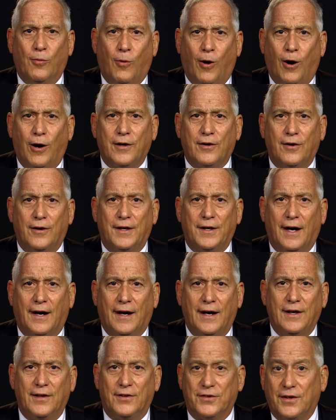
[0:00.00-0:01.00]
walk on
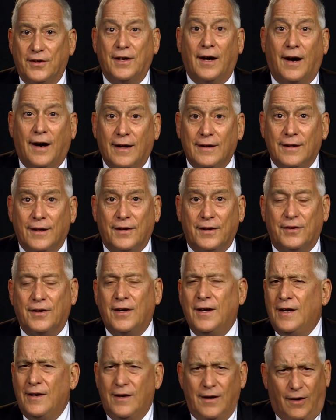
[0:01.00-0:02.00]
ice in Holland?
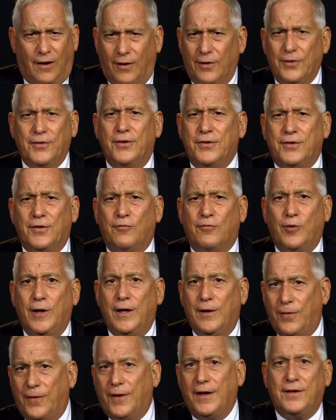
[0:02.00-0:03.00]
All sorts of
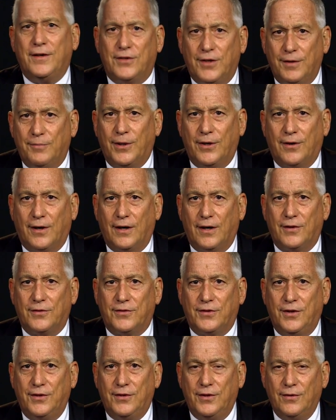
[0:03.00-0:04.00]
weird things he put on his
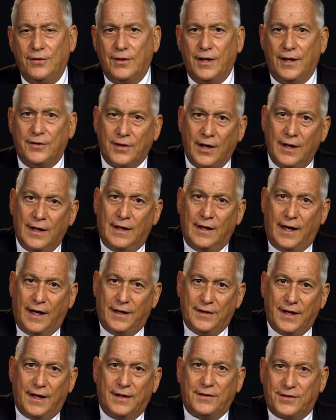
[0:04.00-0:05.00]
to-do list,
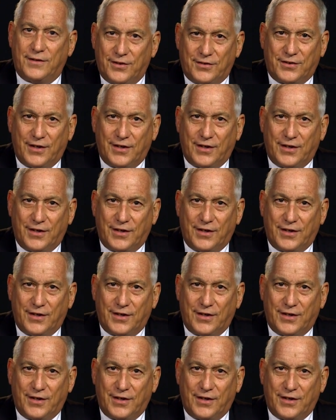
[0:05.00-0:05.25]
and yet to